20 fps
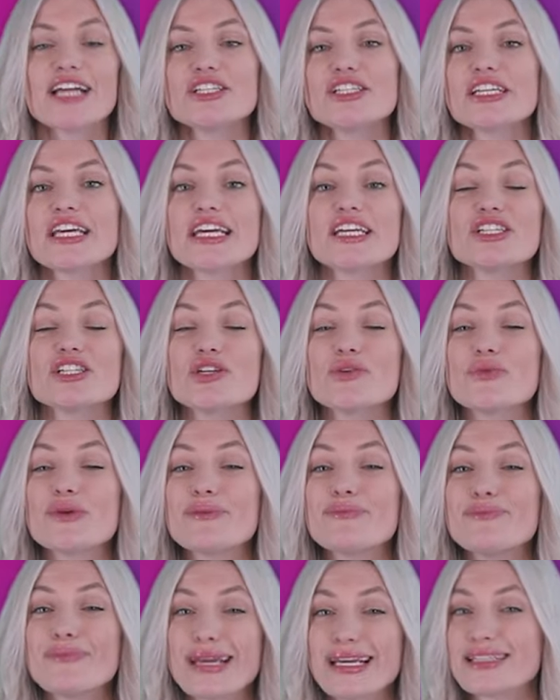education
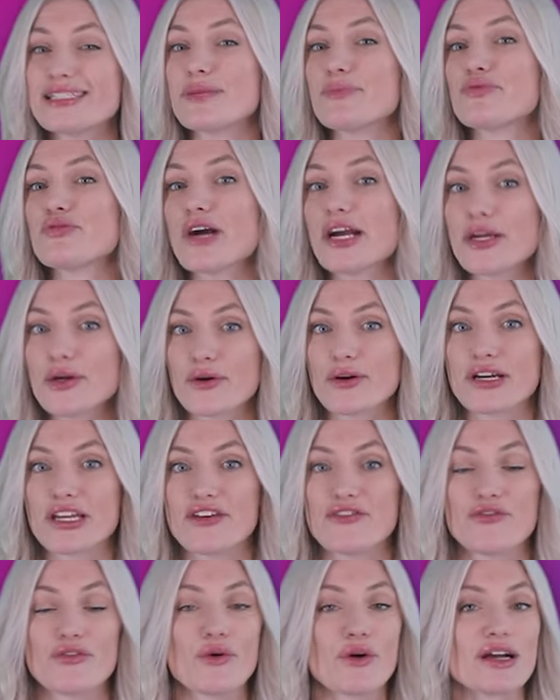remained a priority
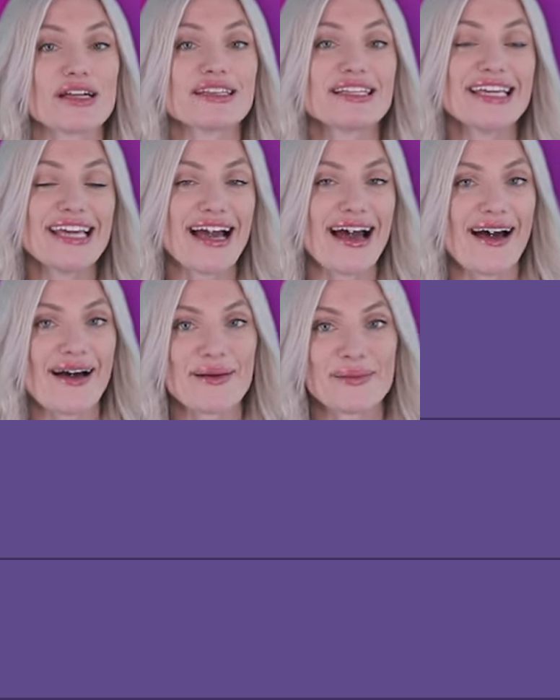for Aaliyah.